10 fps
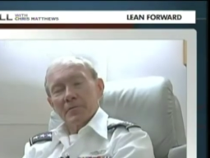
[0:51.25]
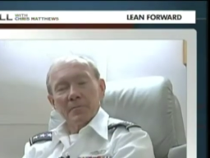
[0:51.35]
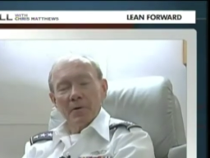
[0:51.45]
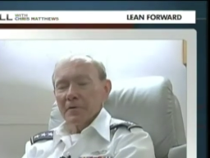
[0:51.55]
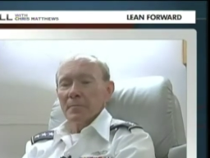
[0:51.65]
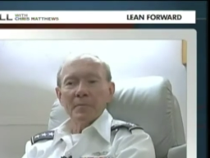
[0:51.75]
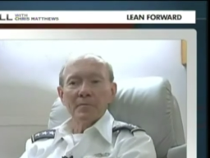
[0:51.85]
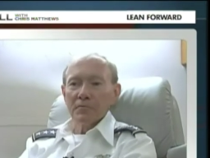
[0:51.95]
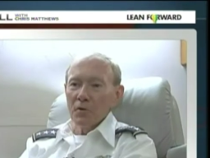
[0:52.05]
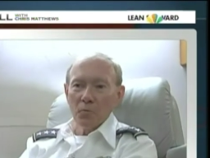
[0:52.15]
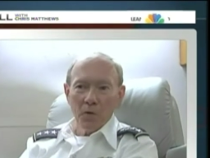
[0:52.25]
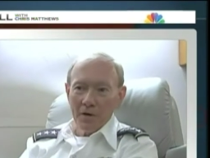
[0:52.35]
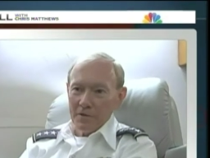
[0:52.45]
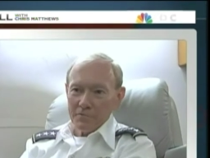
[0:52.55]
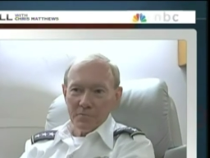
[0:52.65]
The American people don't
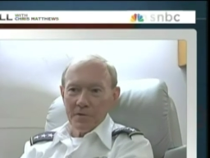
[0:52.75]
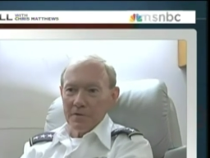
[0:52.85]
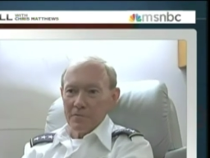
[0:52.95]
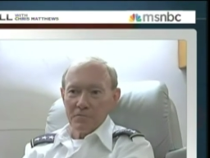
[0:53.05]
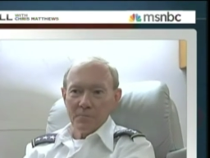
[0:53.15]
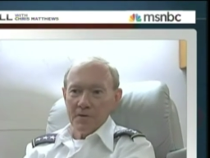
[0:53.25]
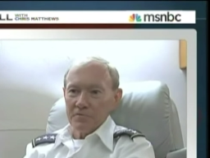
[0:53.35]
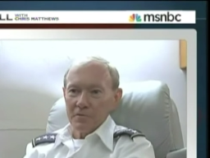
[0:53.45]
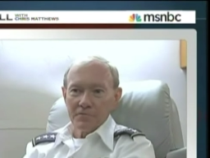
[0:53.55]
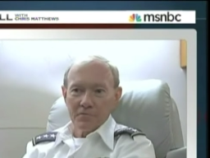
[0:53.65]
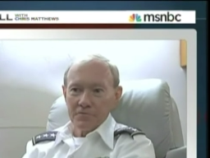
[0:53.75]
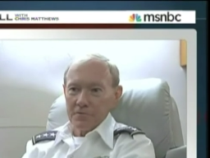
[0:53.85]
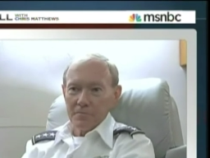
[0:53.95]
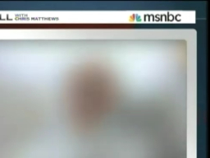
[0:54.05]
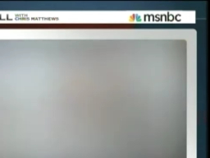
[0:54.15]
want us to be another special
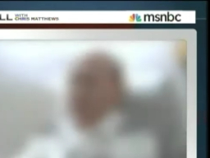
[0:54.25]
interest group.